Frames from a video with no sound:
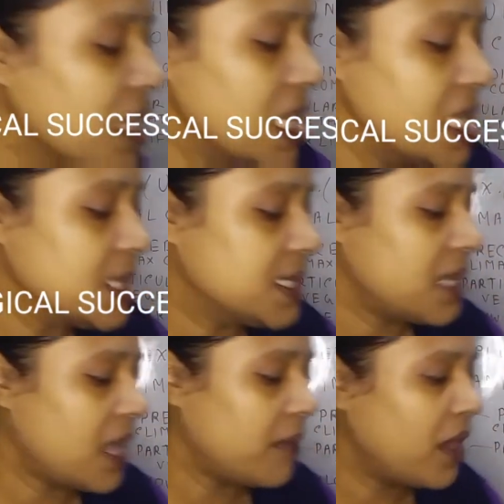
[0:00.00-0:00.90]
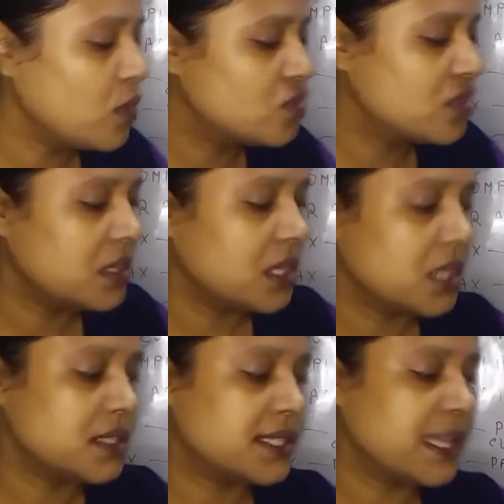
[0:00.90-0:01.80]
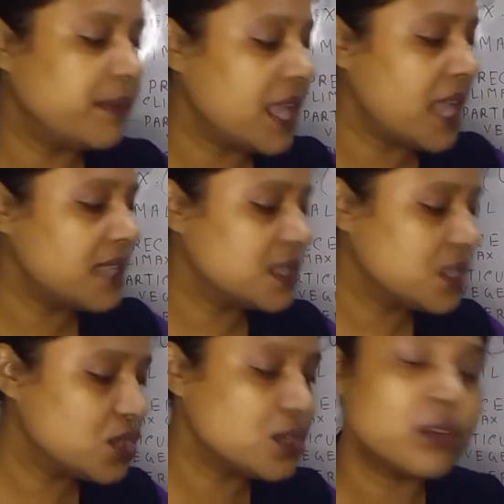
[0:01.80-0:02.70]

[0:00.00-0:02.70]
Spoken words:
is about the stabilization